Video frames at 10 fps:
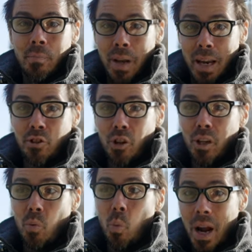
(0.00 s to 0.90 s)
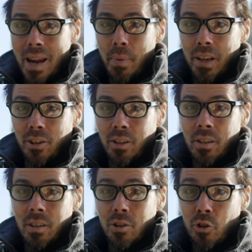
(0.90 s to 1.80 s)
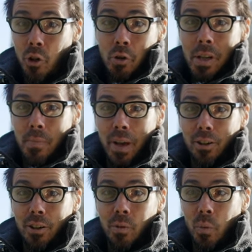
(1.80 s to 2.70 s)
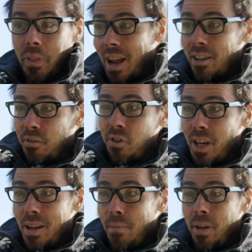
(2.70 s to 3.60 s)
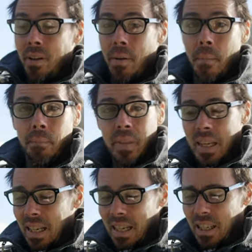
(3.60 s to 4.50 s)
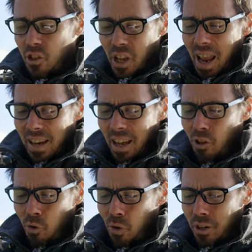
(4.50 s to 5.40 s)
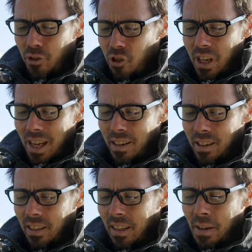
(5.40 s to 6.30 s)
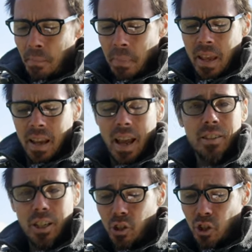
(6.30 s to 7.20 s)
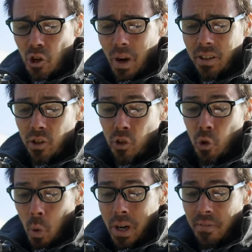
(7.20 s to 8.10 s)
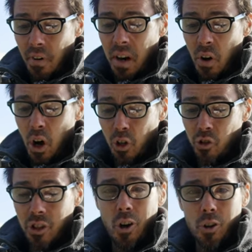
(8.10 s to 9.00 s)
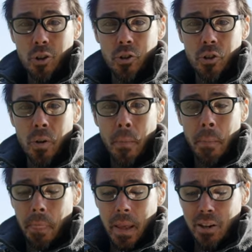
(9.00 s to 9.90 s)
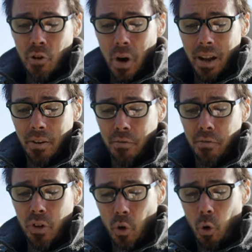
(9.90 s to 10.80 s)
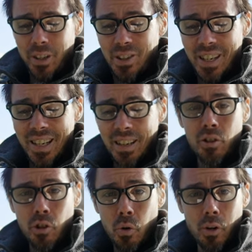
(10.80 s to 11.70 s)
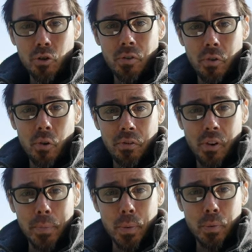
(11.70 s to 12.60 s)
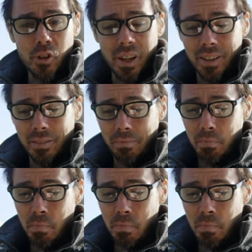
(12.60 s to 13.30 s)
Panasonic way better. Sony better with active stabe. It's sad, I don't understand it. XH2S is $2,500 and you have noisy 240 frames per second.